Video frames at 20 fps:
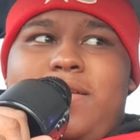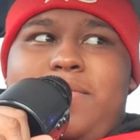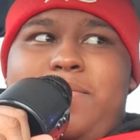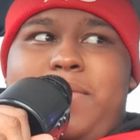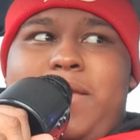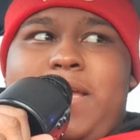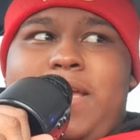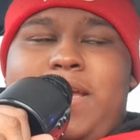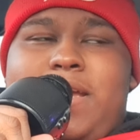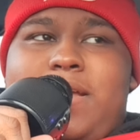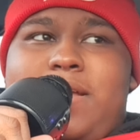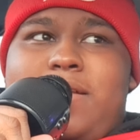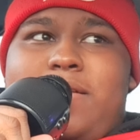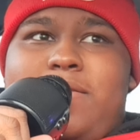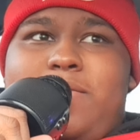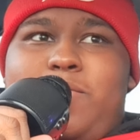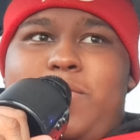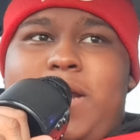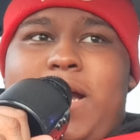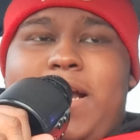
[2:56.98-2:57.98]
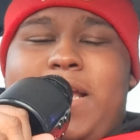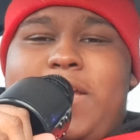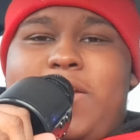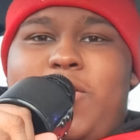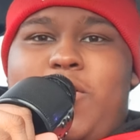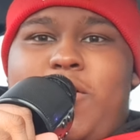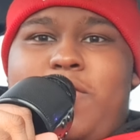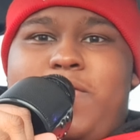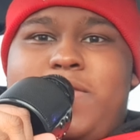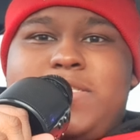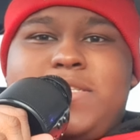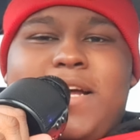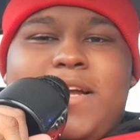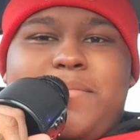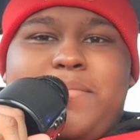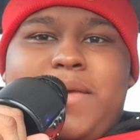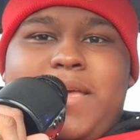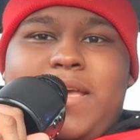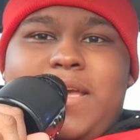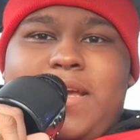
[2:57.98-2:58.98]
man, when I get off, it's
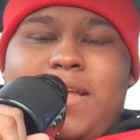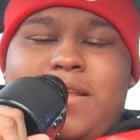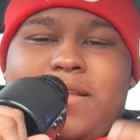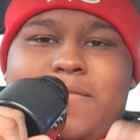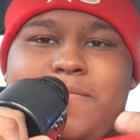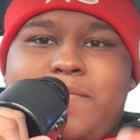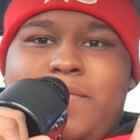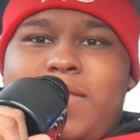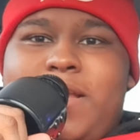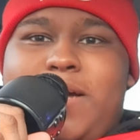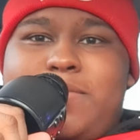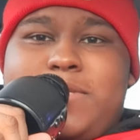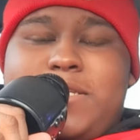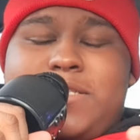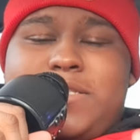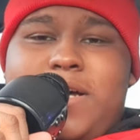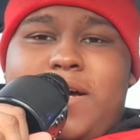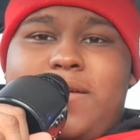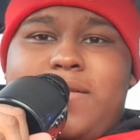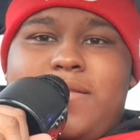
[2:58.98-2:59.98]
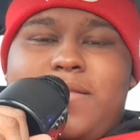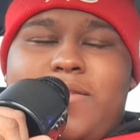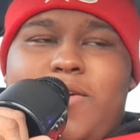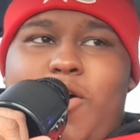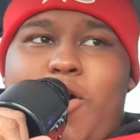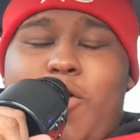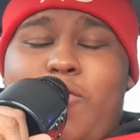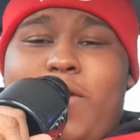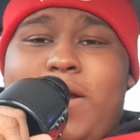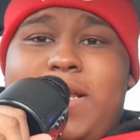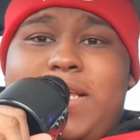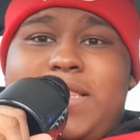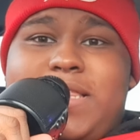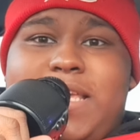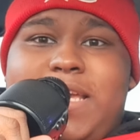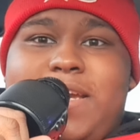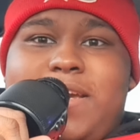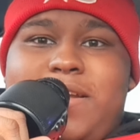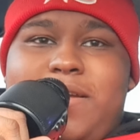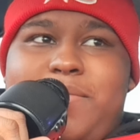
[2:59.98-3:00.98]
like, man, I'm just already
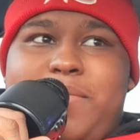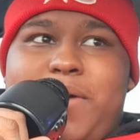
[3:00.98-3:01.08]
thinking